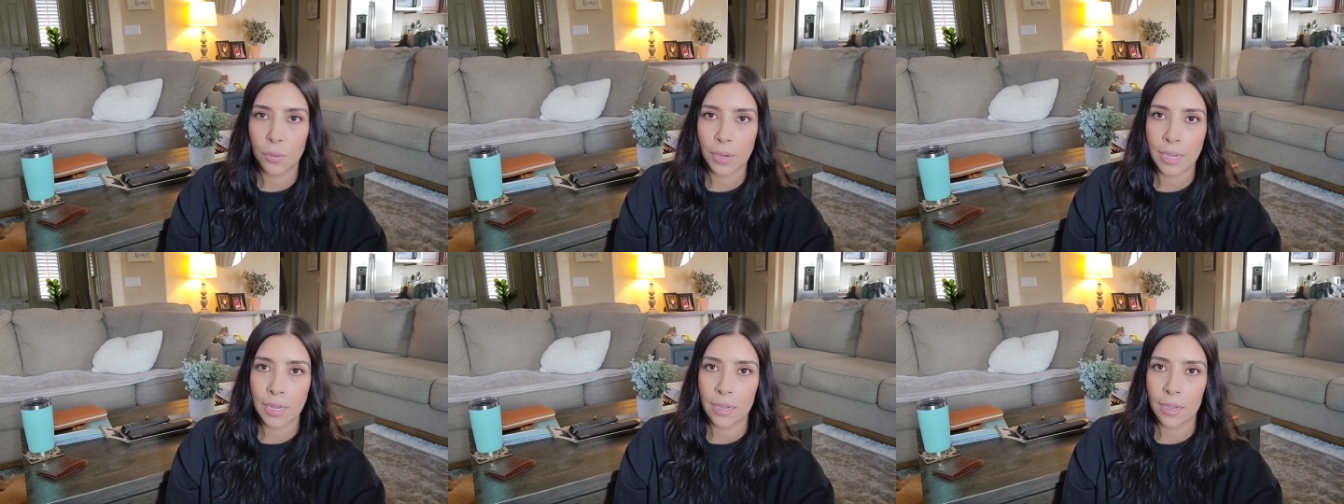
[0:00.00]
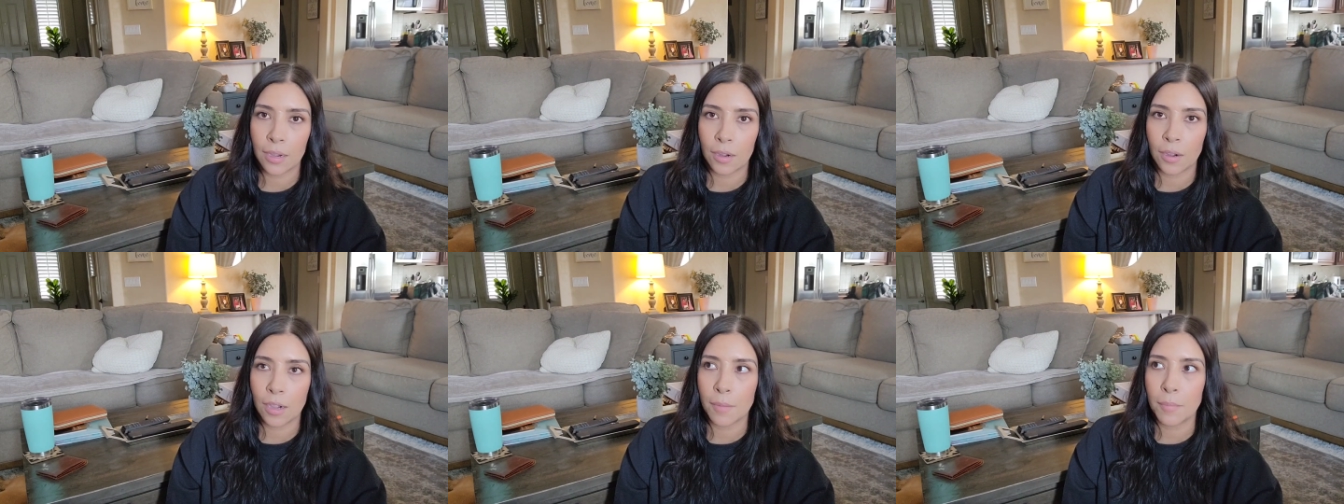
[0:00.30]
They're right
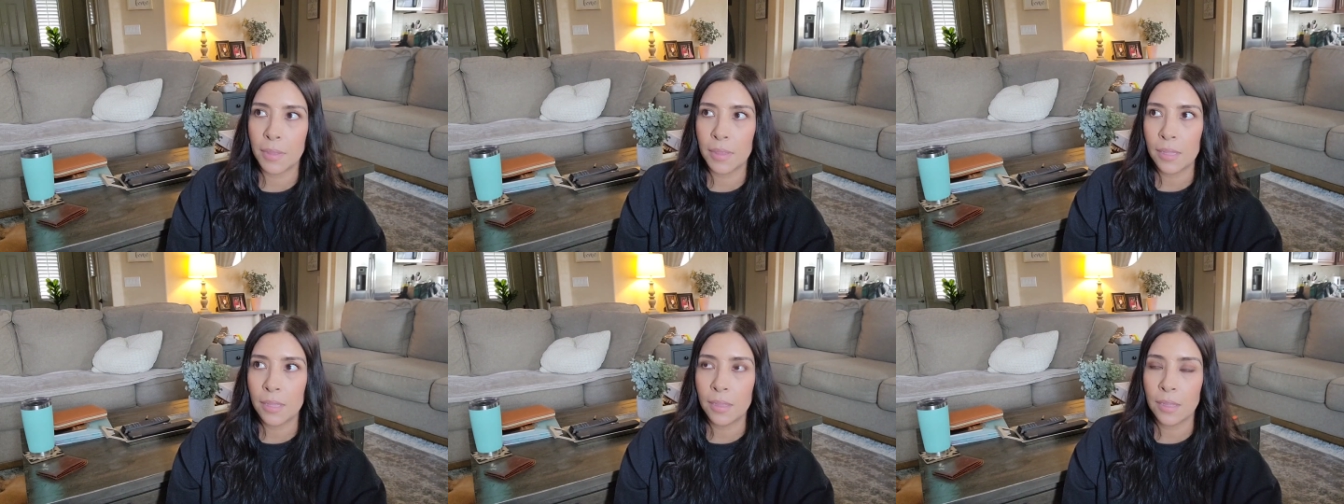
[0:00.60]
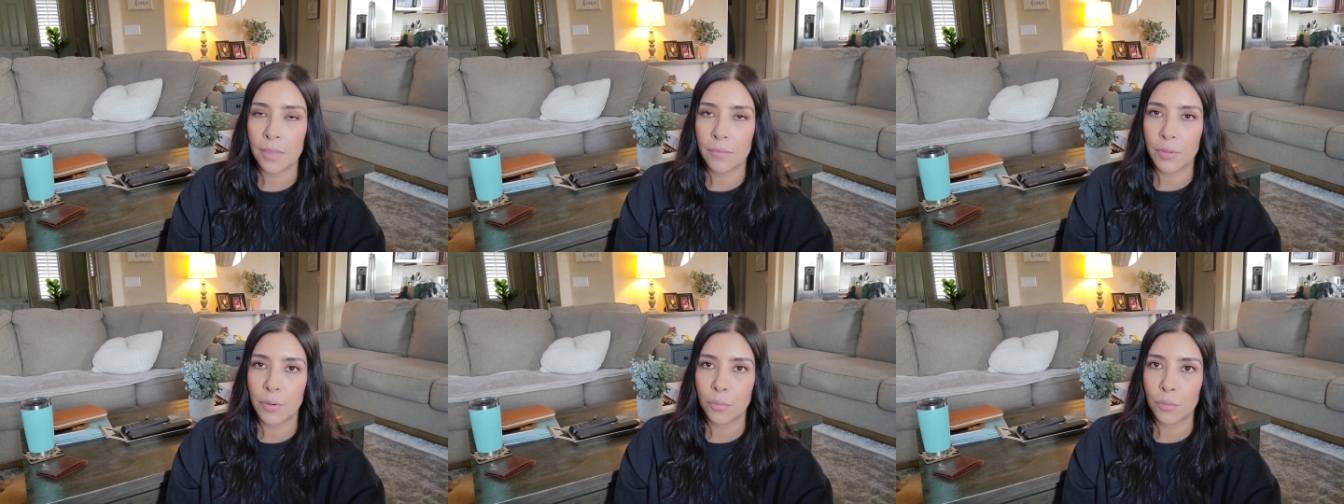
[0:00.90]
here. I'm in the
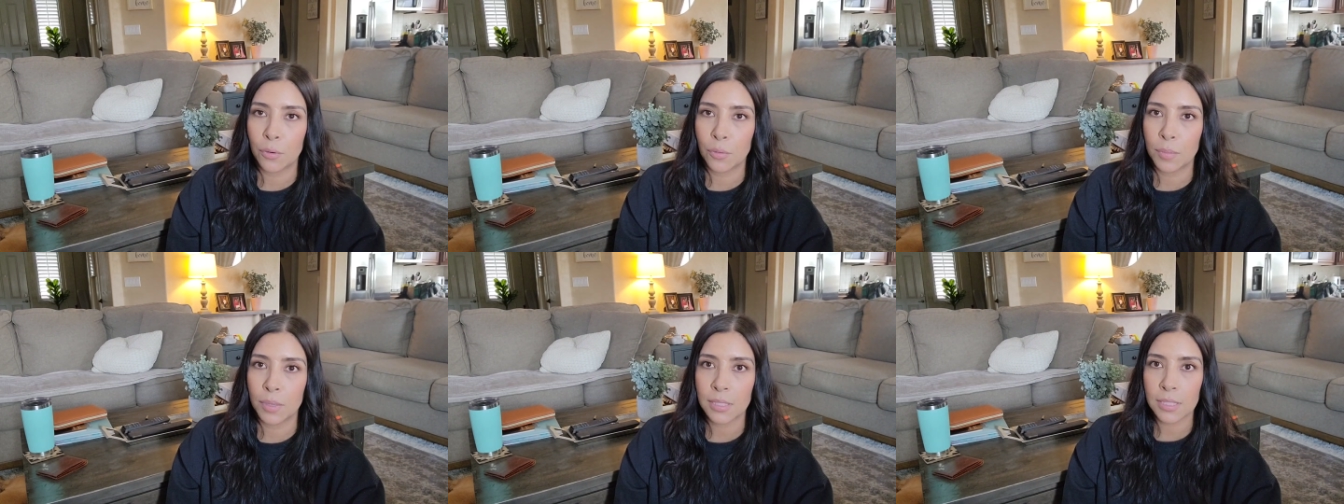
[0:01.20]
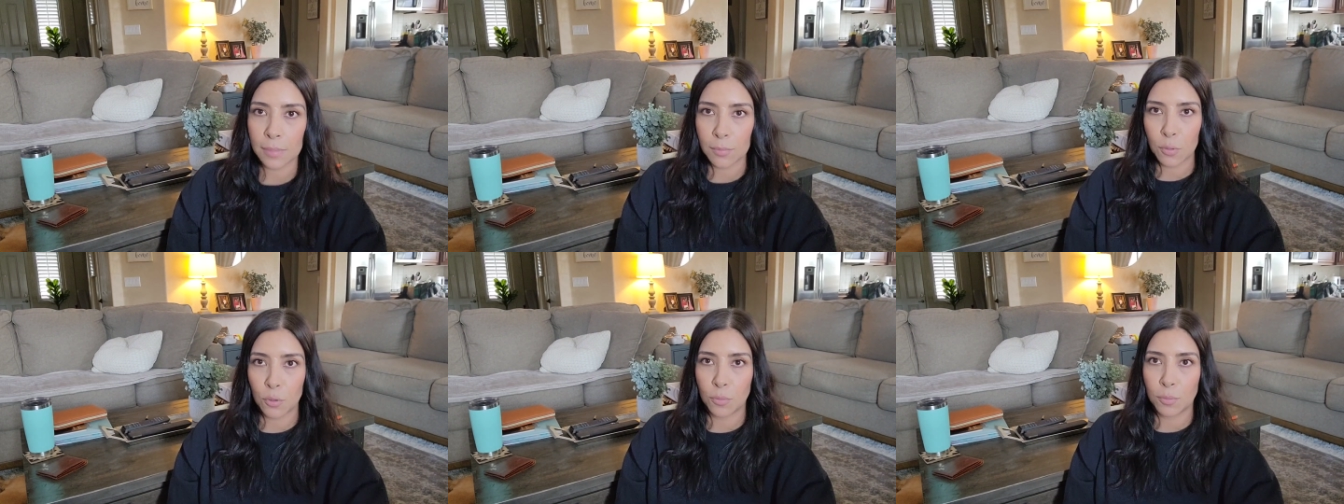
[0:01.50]
living room
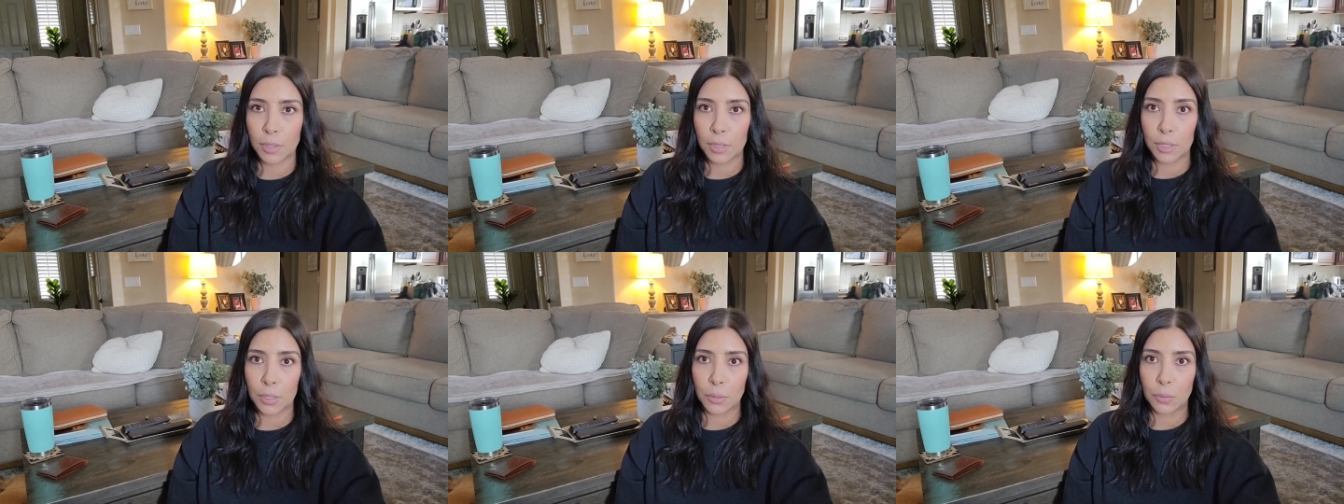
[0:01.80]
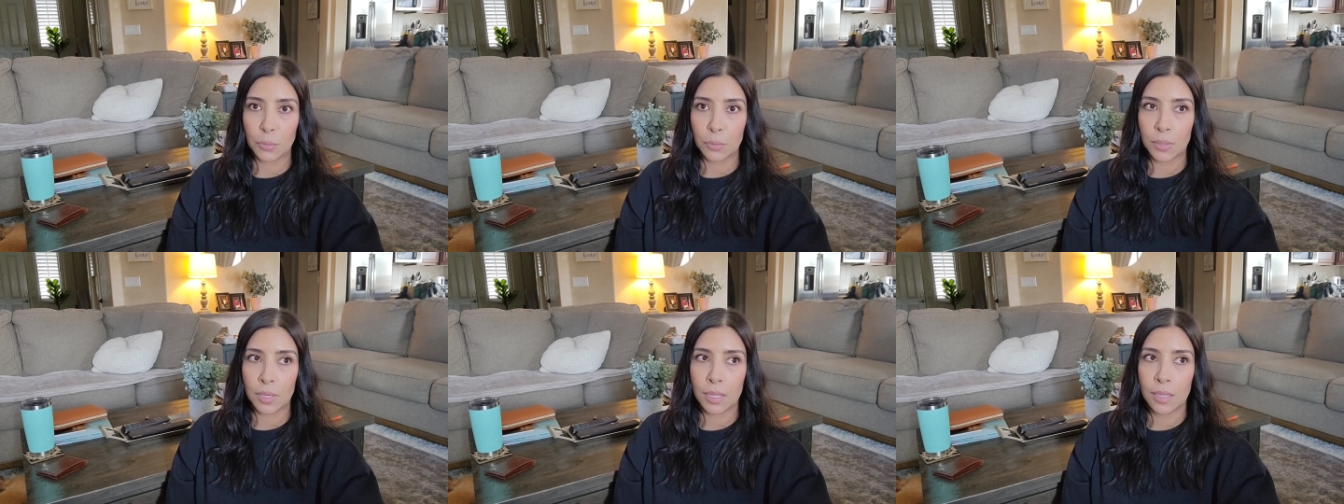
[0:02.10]
because I'm home
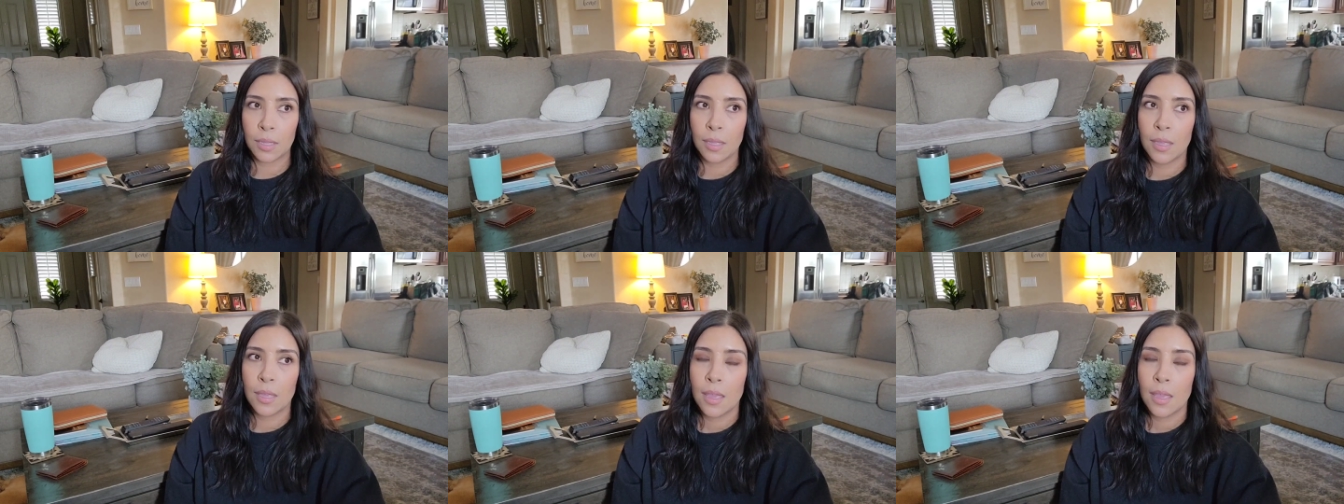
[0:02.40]
alone.